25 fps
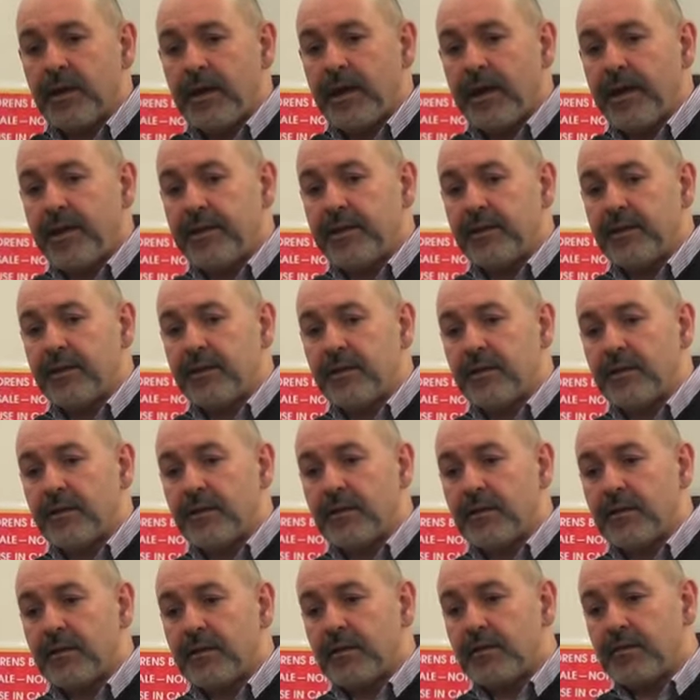And
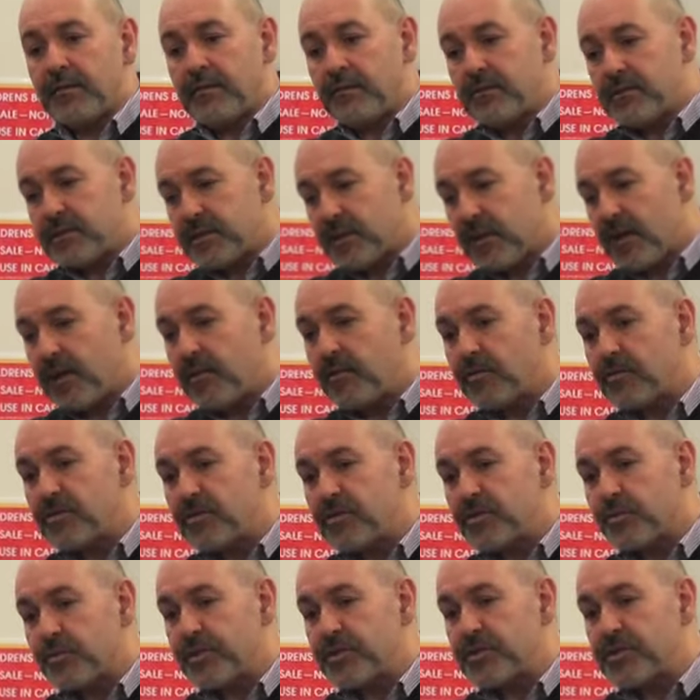to cut a long
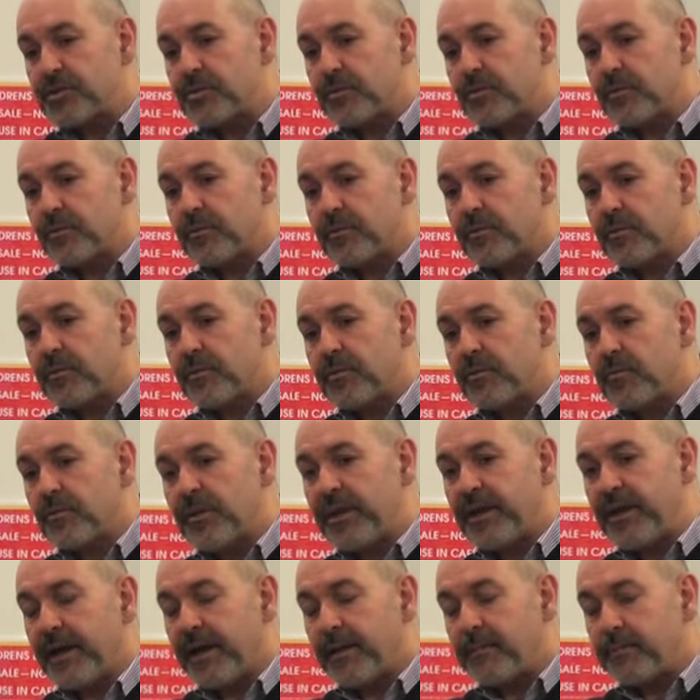story short, I
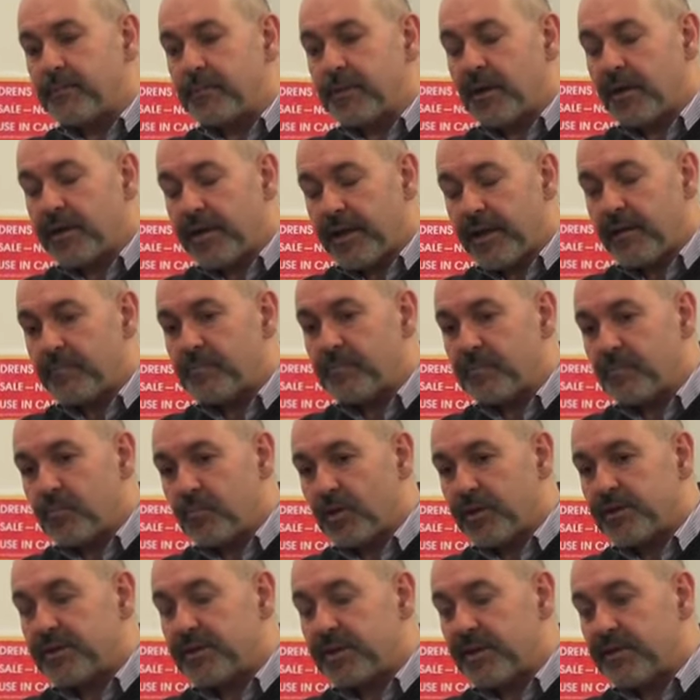came
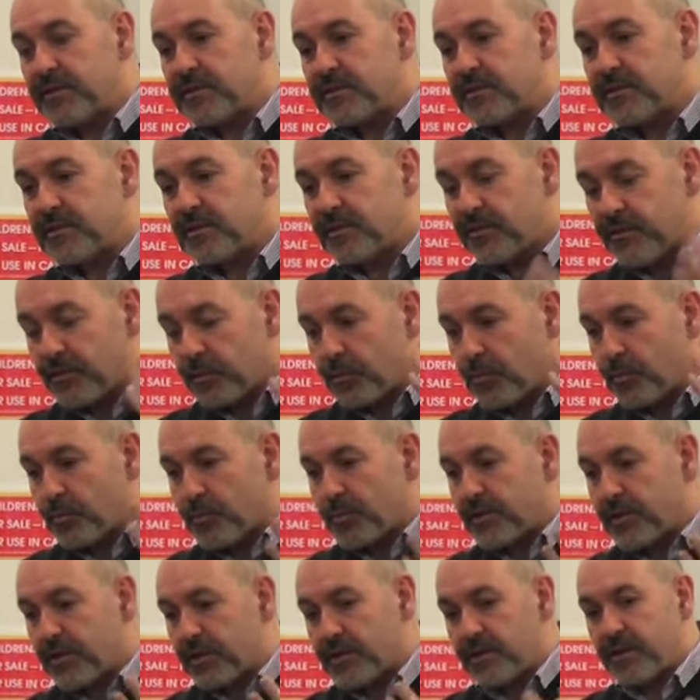one day to the
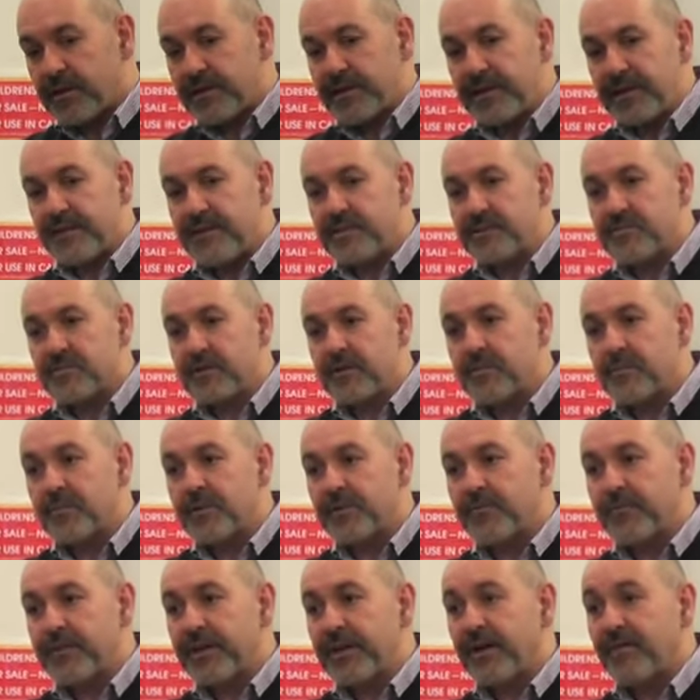thought that I needed to
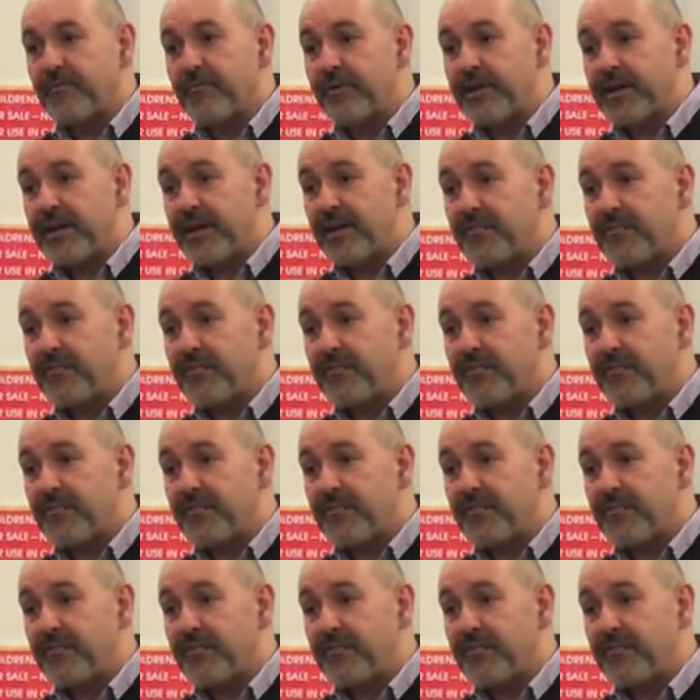open a recovery